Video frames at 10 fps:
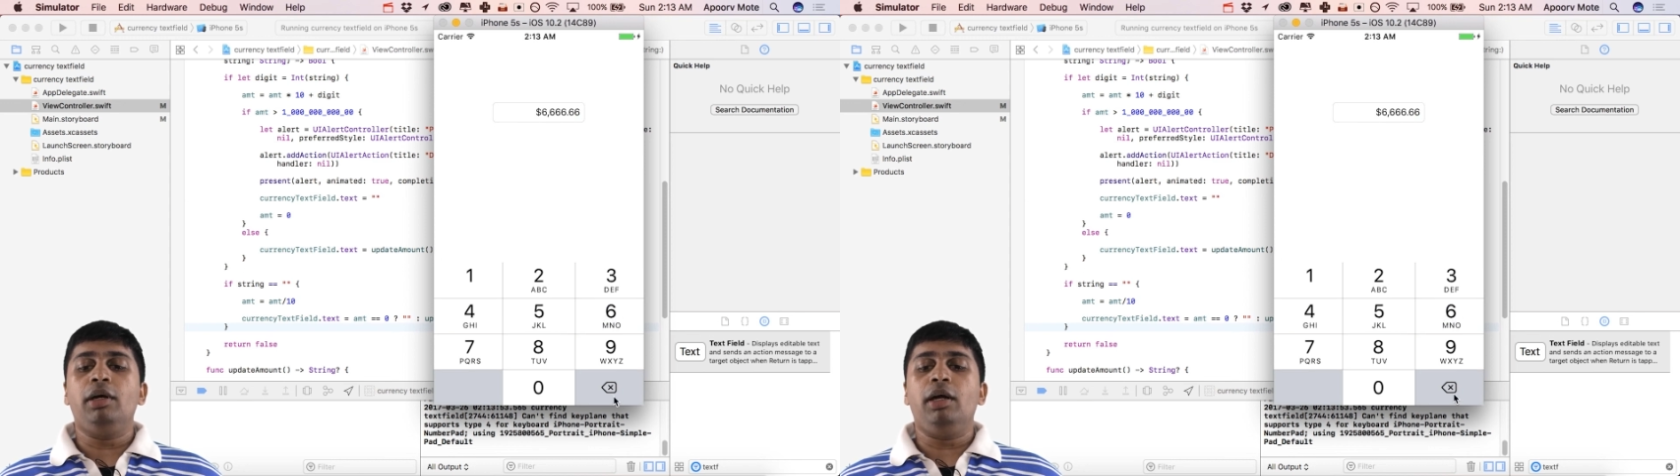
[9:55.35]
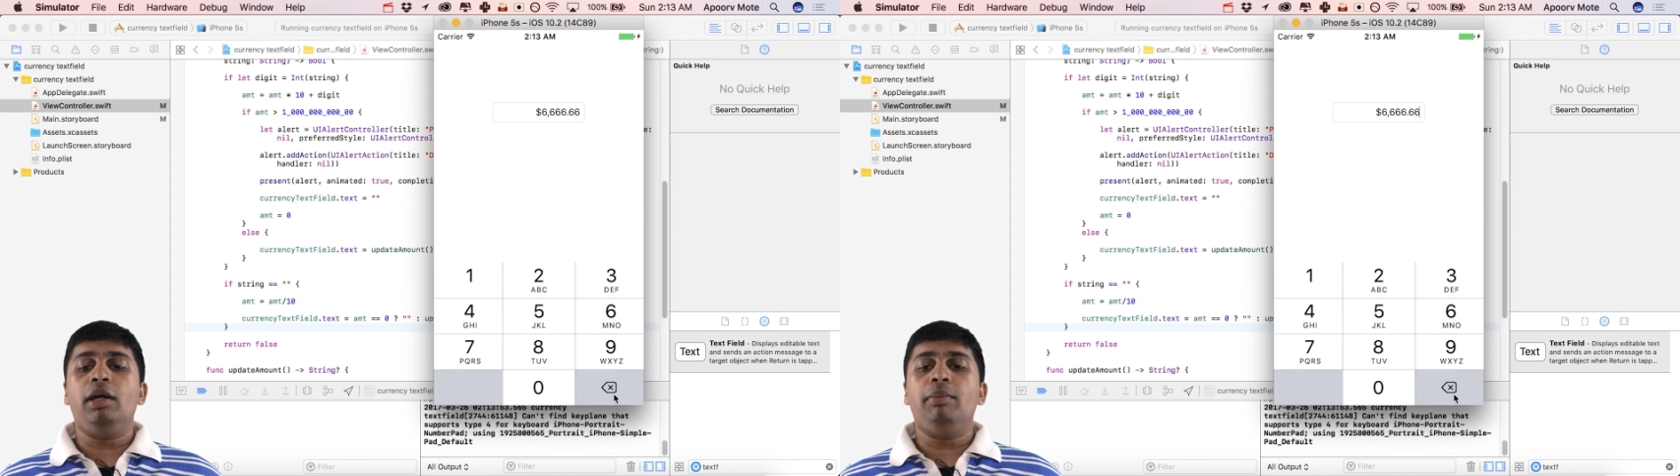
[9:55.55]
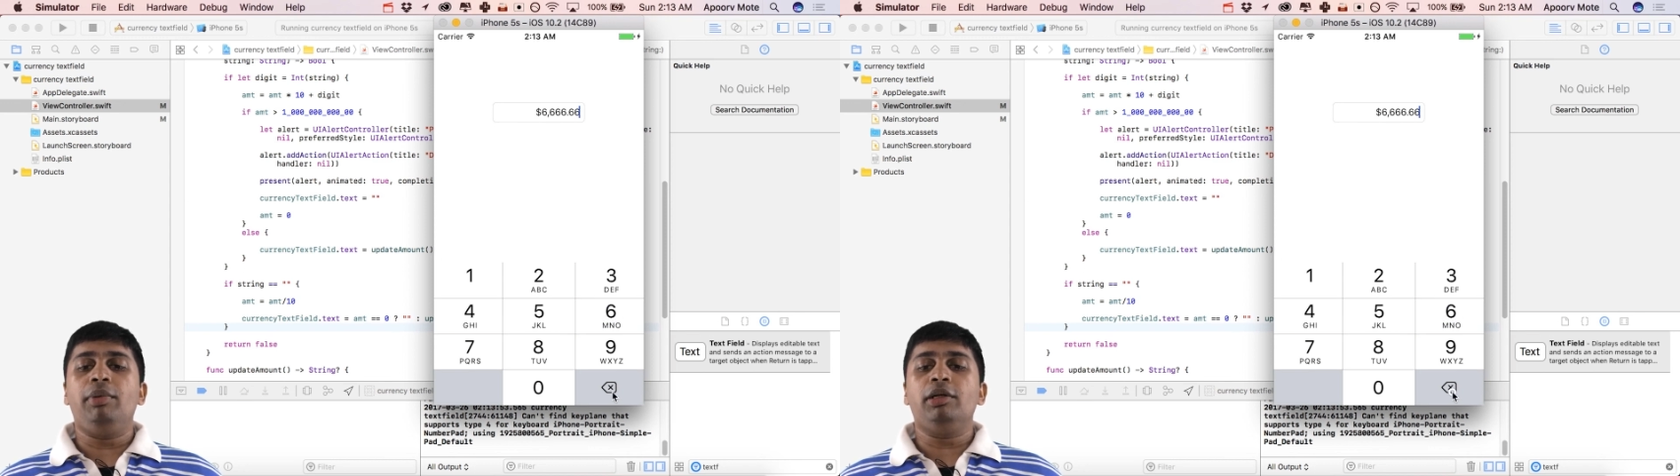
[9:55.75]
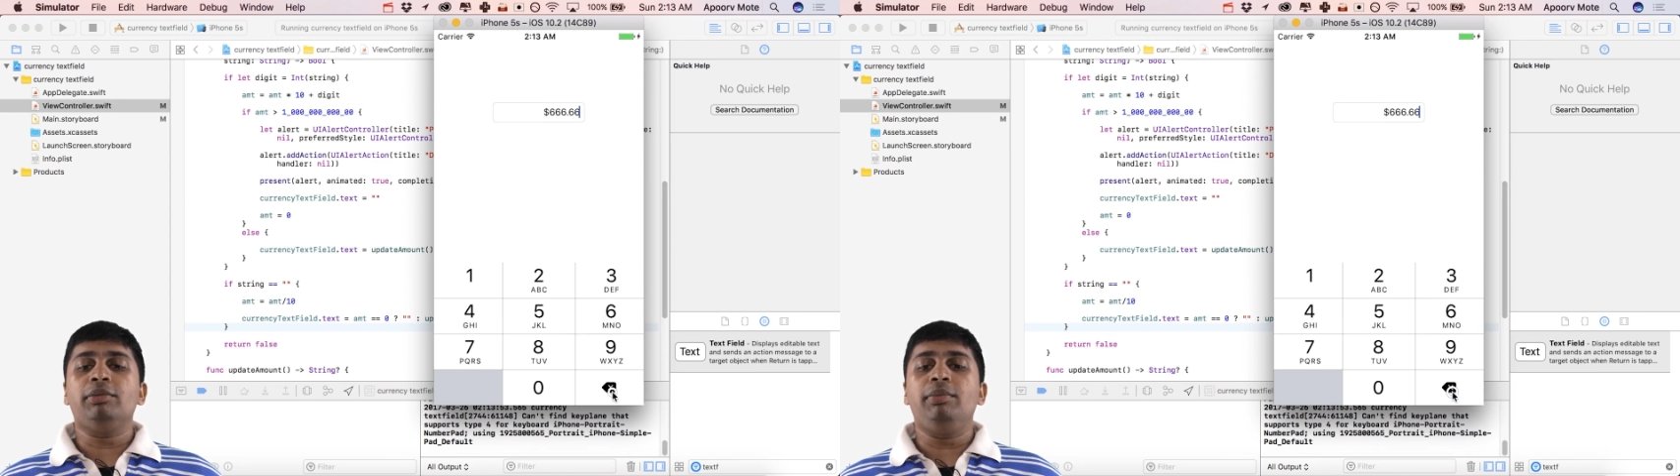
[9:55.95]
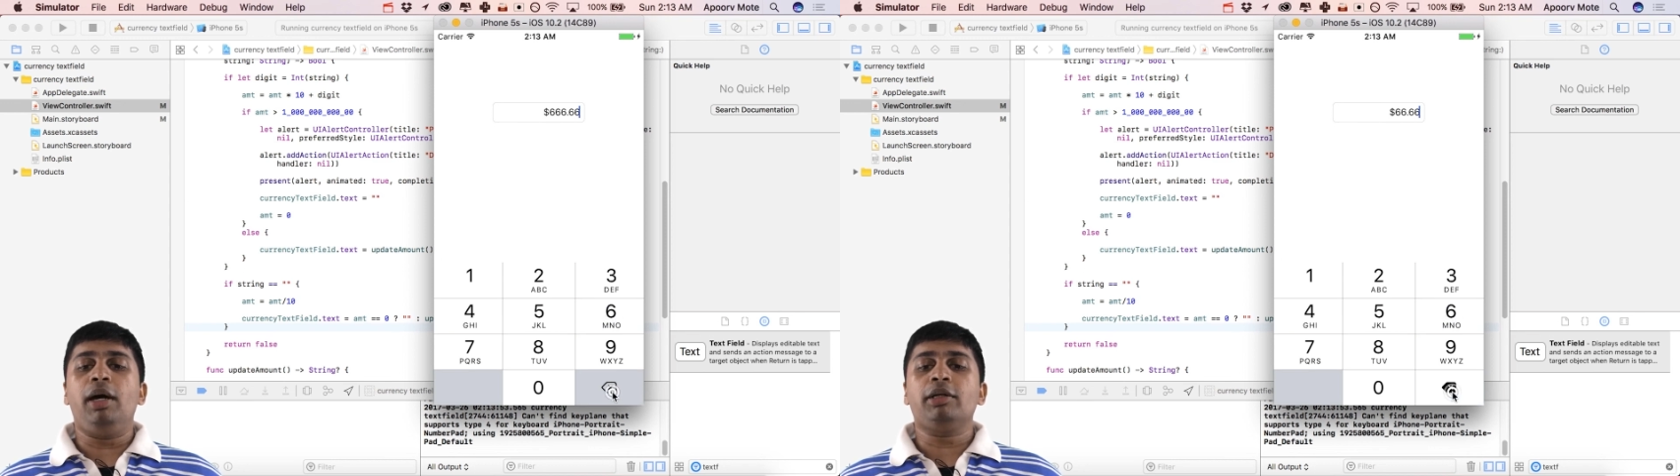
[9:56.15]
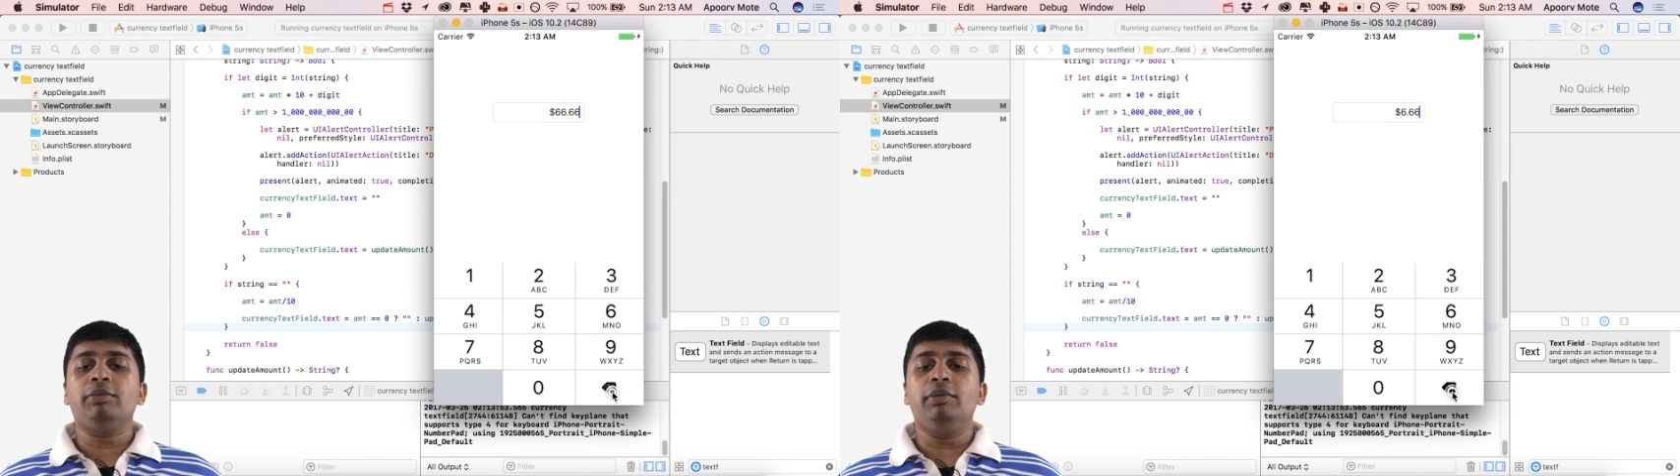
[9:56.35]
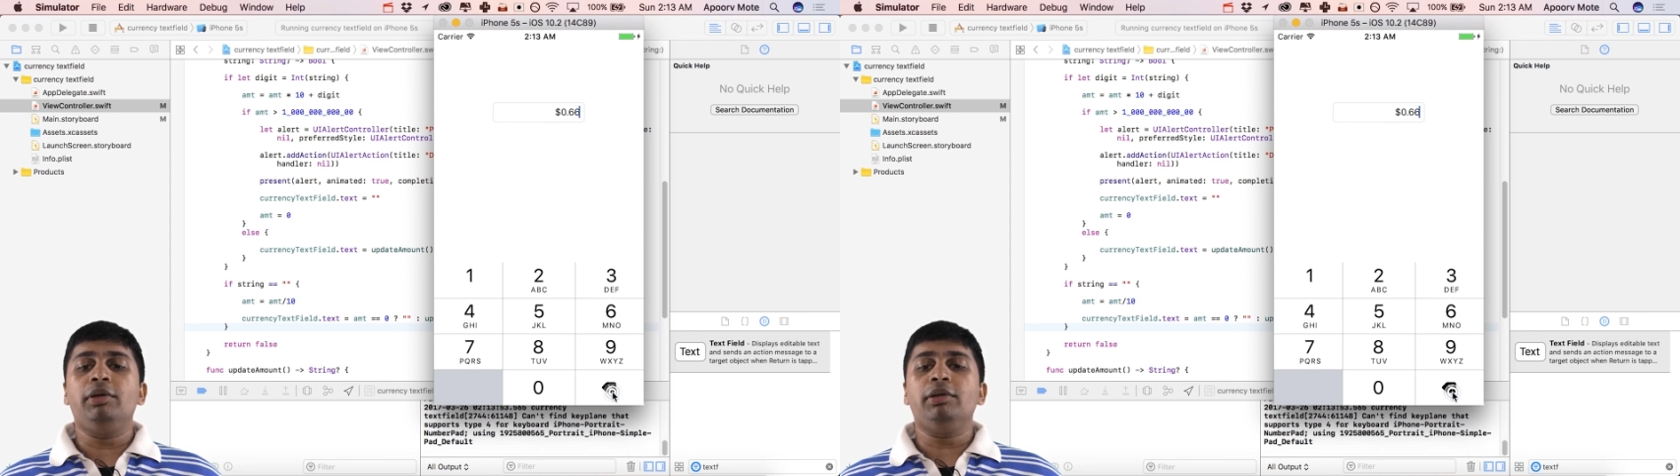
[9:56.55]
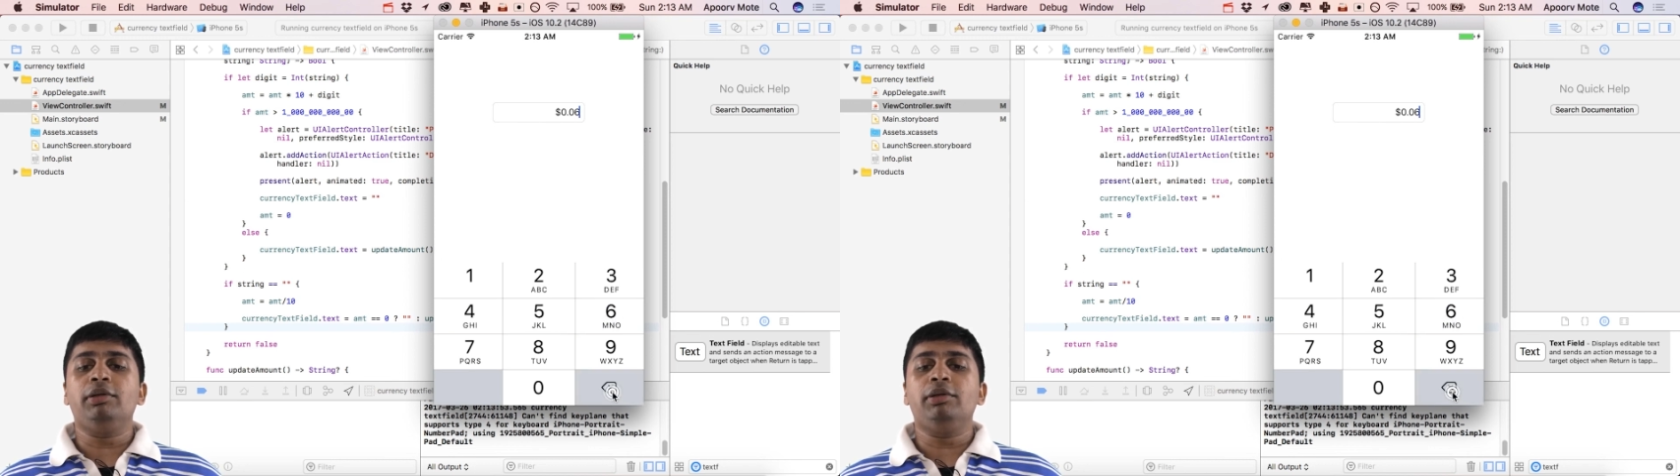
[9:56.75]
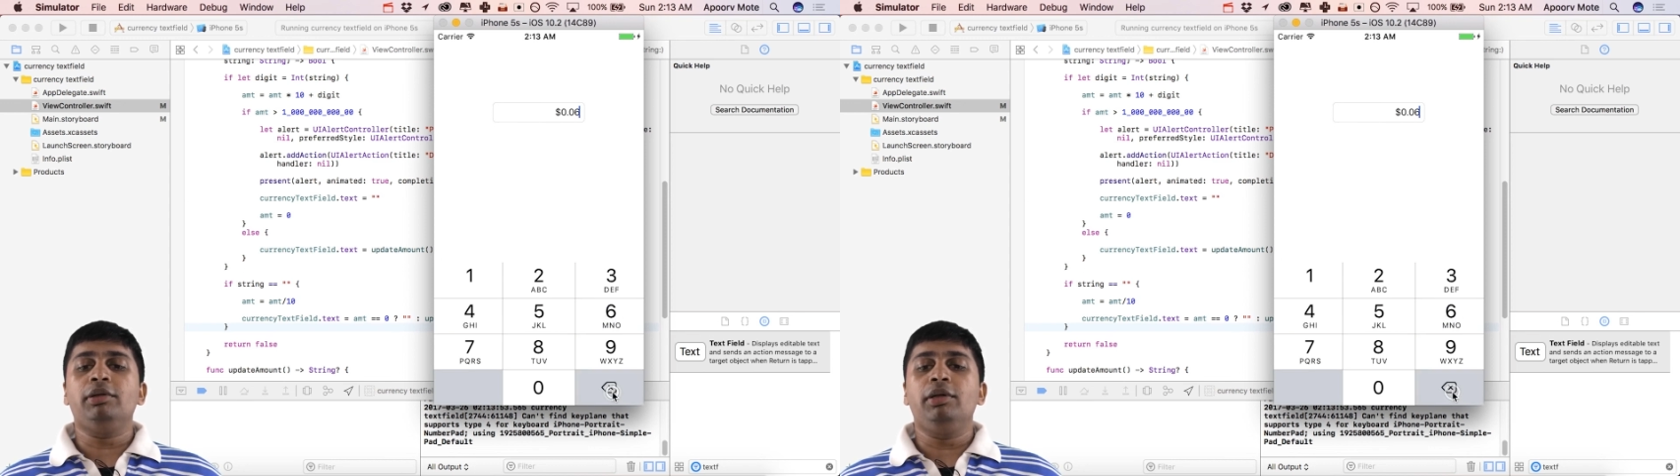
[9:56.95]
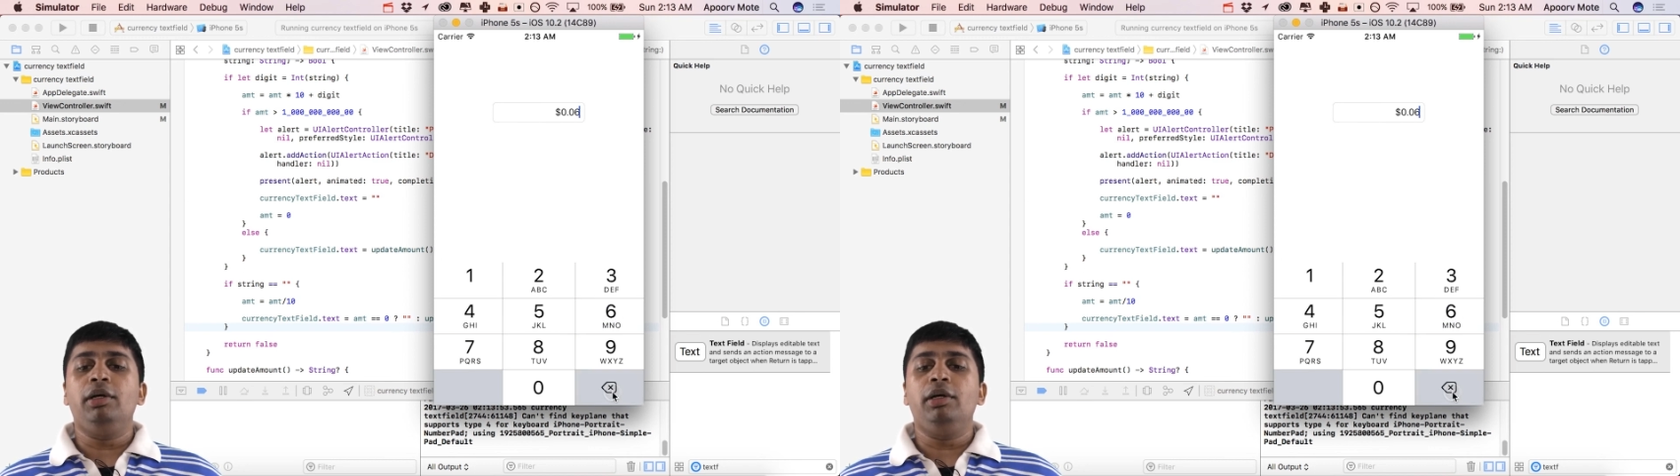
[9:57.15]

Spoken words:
and I press backspace,